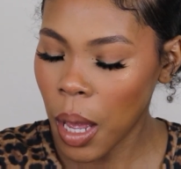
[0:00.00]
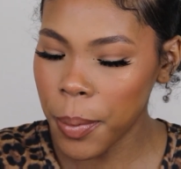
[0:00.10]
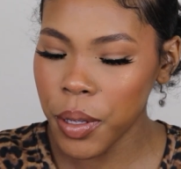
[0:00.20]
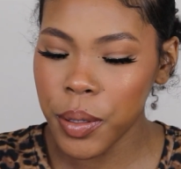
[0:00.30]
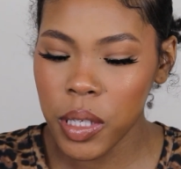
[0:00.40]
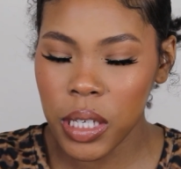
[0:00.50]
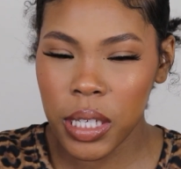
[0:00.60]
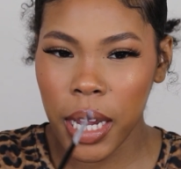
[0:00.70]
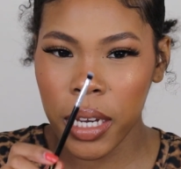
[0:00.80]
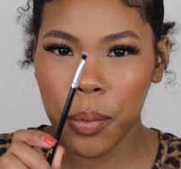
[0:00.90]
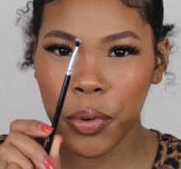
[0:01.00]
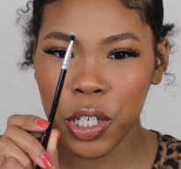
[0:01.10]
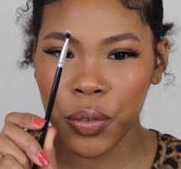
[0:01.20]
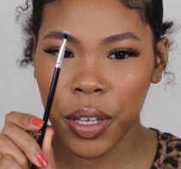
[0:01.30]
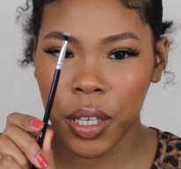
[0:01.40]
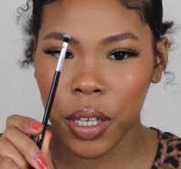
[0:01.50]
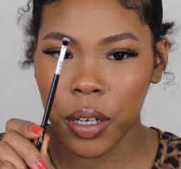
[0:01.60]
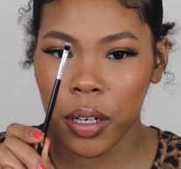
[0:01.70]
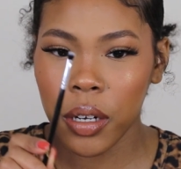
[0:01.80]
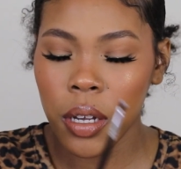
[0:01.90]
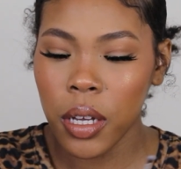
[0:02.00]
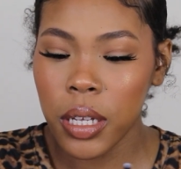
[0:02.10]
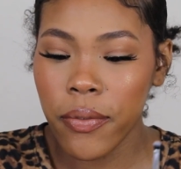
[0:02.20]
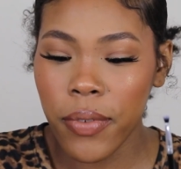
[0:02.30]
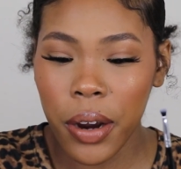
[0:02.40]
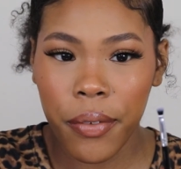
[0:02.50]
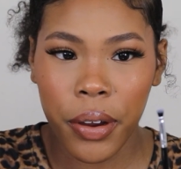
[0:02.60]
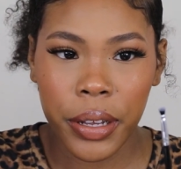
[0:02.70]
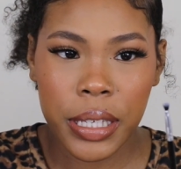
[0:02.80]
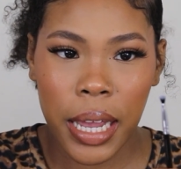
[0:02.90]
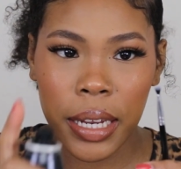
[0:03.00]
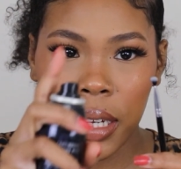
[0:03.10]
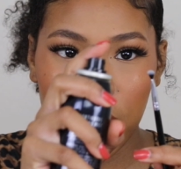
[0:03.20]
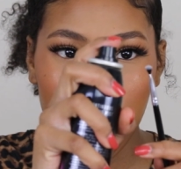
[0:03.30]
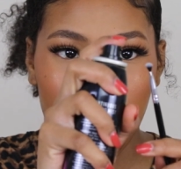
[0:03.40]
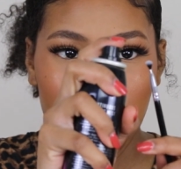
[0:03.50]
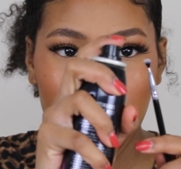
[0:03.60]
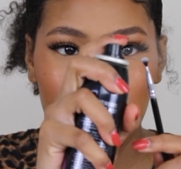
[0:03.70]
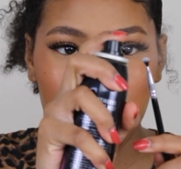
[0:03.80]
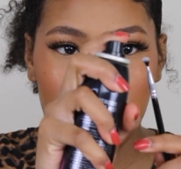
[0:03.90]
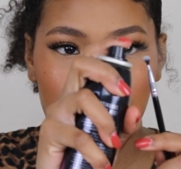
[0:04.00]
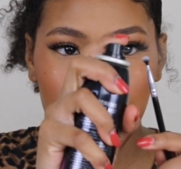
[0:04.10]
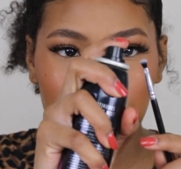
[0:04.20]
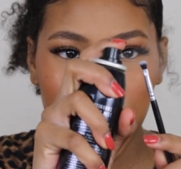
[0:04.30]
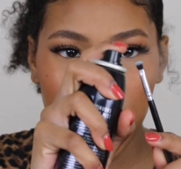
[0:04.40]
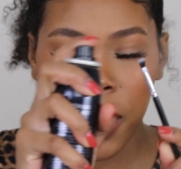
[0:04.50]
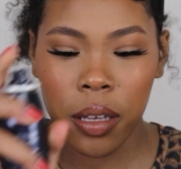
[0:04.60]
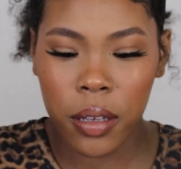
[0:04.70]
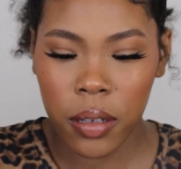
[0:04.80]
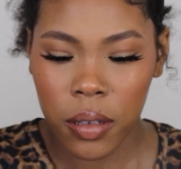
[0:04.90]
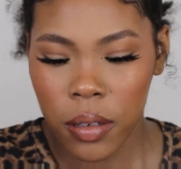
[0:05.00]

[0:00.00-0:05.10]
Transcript: I'm gonna use this tiny brush right here. Very, very tiny. I'm gonna spray it.